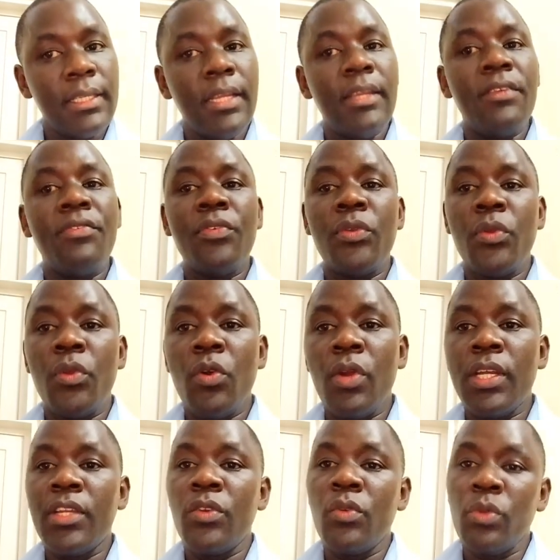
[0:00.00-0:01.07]
If you
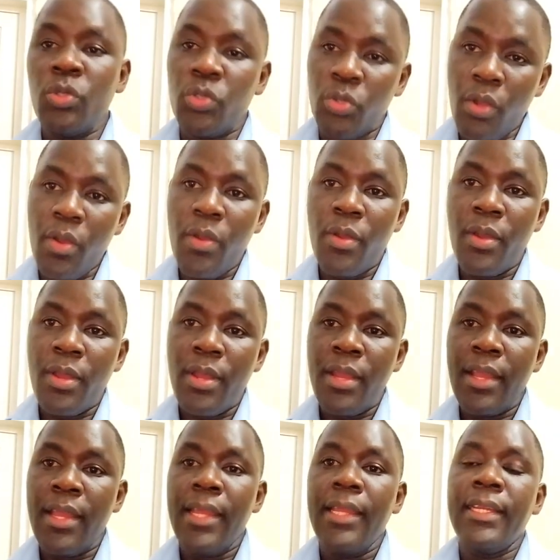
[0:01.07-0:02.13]
don't do so,
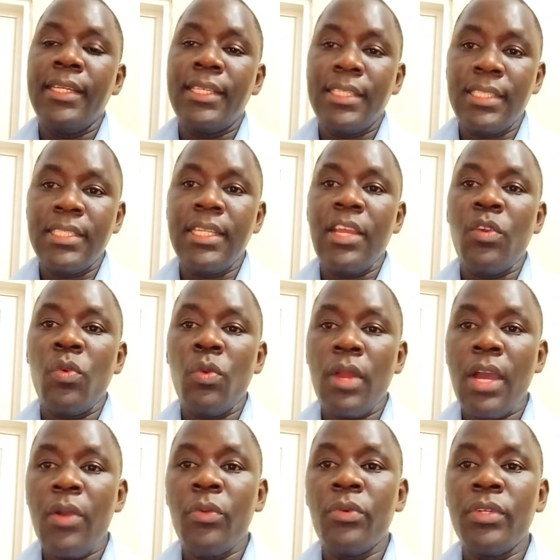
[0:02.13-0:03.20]
it is a
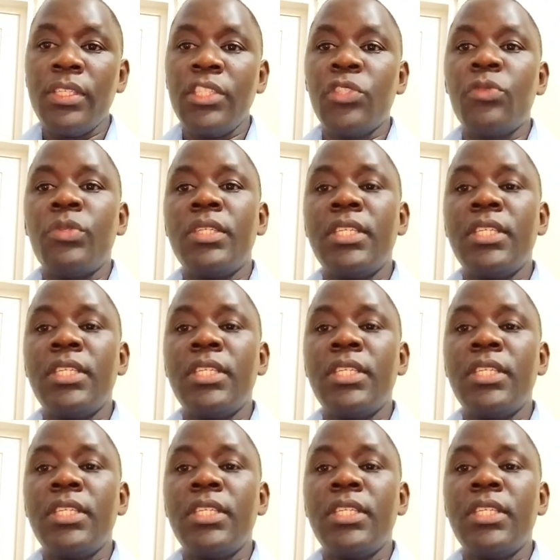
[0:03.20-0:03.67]
ground to